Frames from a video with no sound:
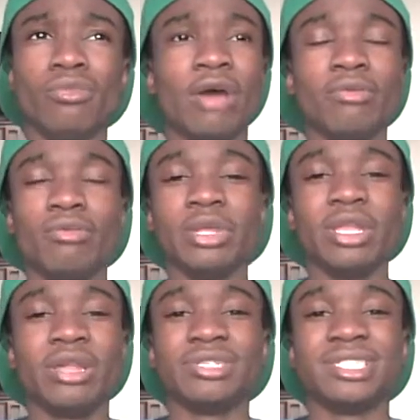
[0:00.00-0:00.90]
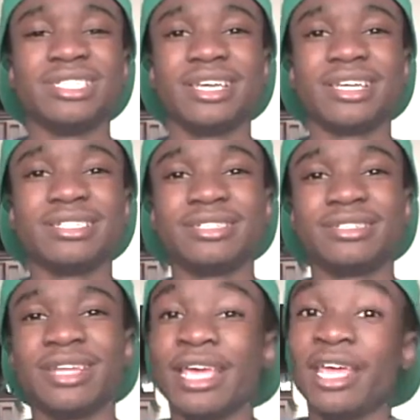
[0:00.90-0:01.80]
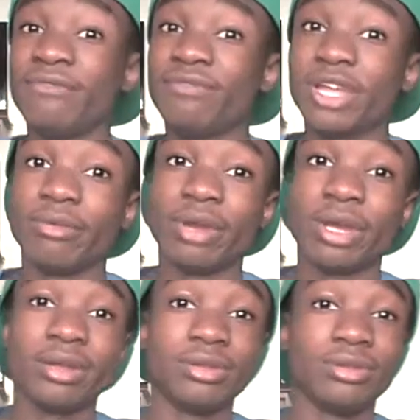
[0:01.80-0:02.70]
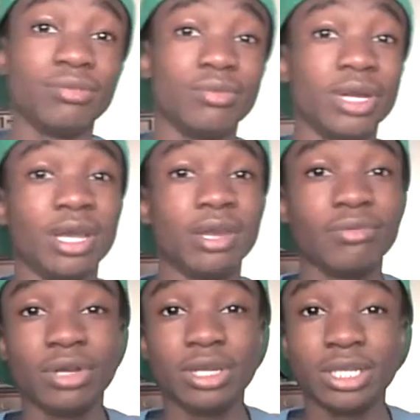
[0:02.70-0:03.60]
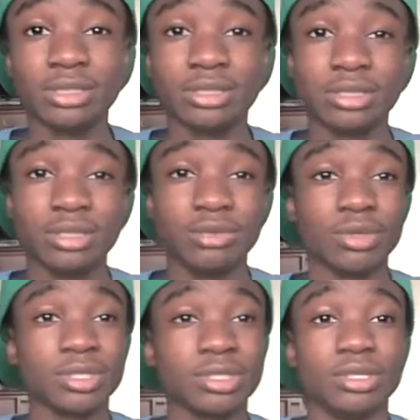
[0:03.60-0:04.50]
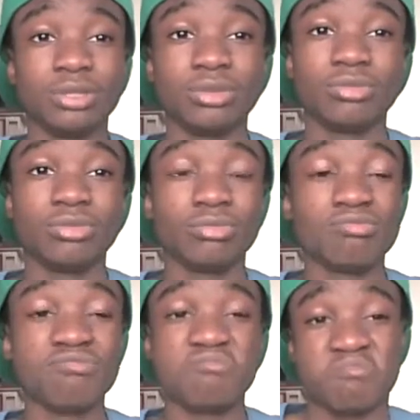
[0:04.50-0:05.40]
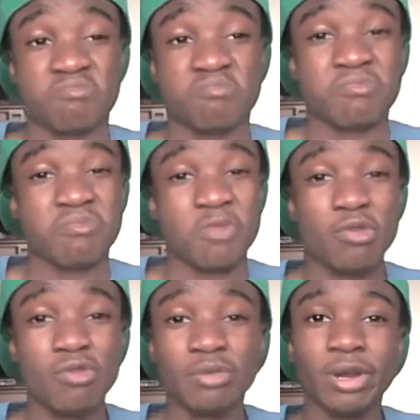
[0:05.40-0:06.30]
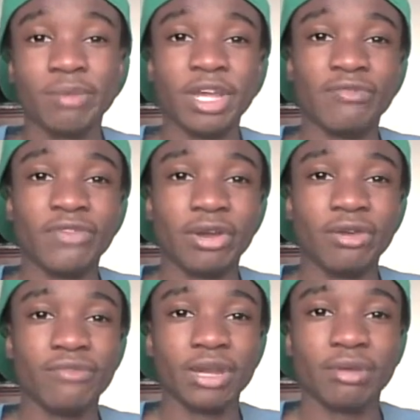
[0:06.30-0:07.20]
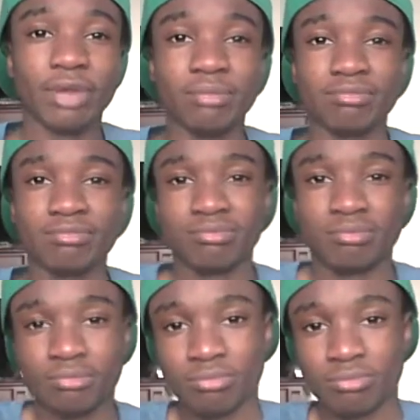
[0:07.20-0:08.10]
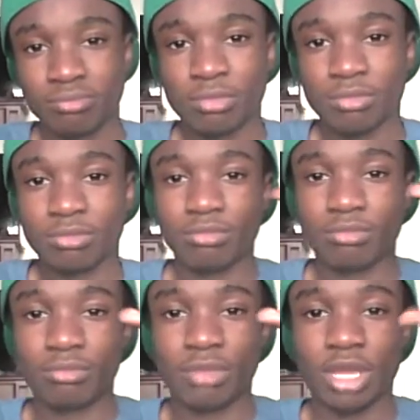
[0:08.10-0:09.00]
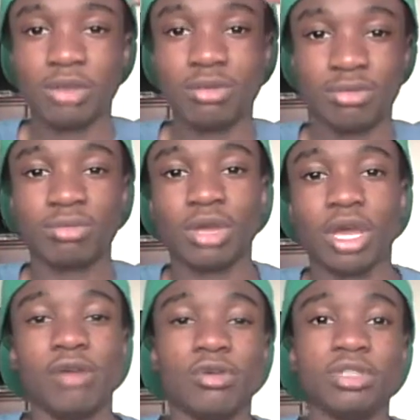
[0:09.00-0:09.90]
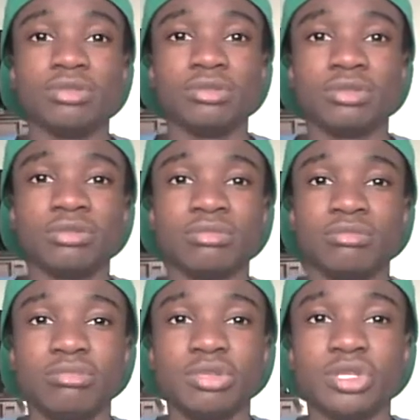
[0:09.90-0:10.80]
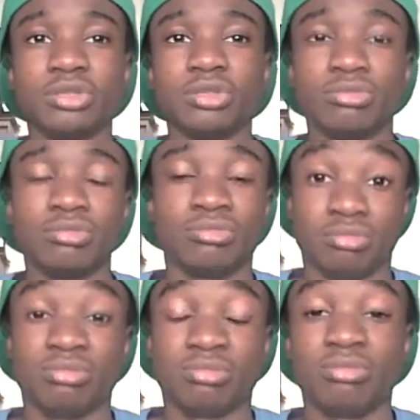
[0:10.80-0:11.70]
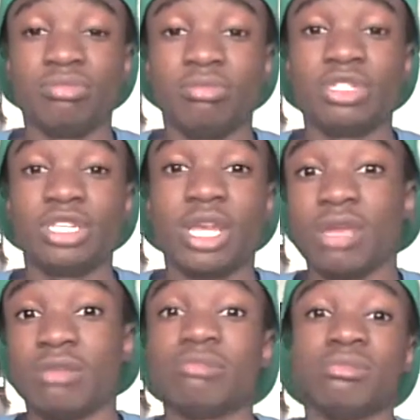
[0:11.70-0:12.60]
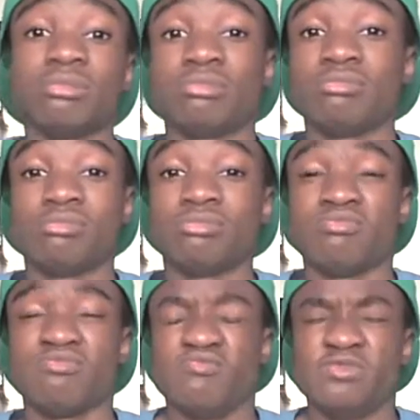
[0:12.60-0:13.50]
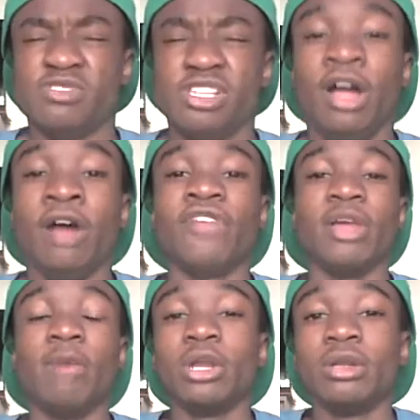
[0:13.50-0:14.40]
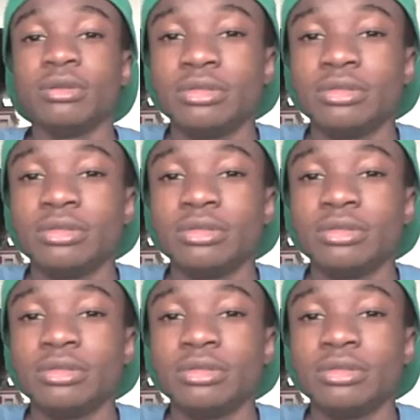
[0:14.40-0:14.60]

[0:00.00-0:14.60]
I would really love to see that. Just him flying around, doing whatever it is he wants to do. Who wouldn't want to be on fire and flying around? I do. I want to. Please. Today. No, flame on.